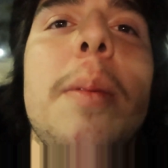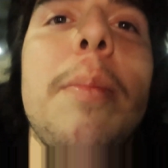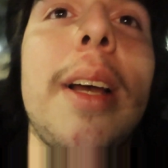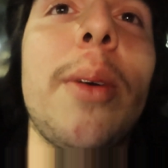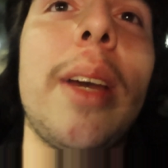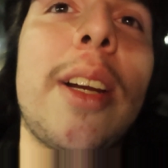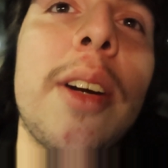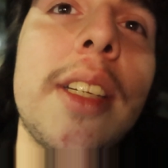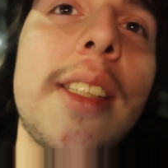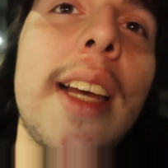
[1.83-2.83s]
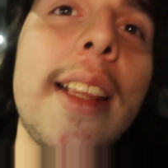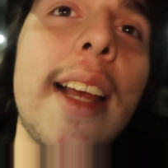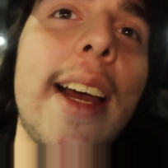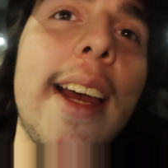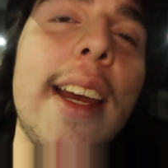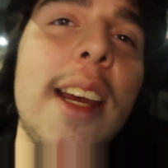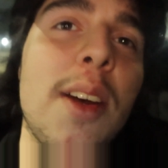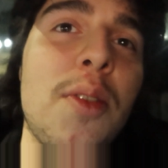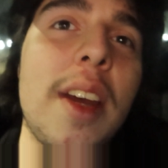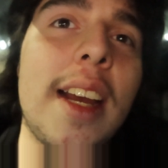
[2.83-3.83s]
By the way, Chris said that
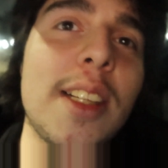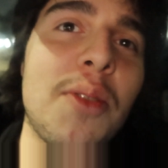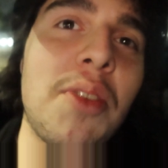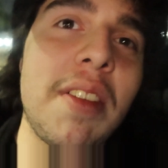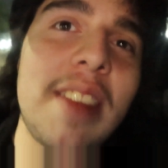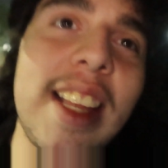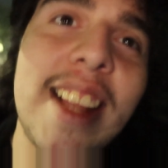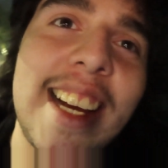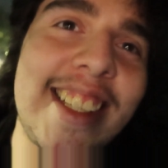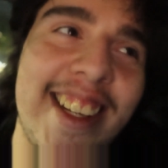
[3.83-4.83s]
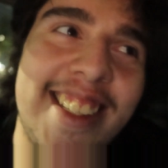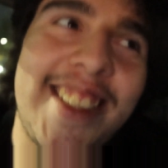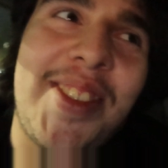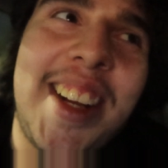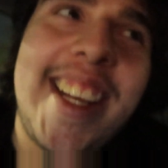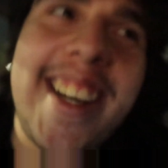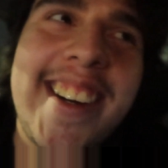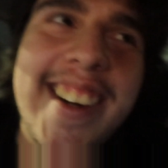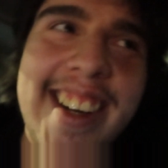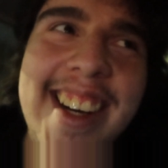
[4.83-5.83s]
if it gets 50 likes on this video,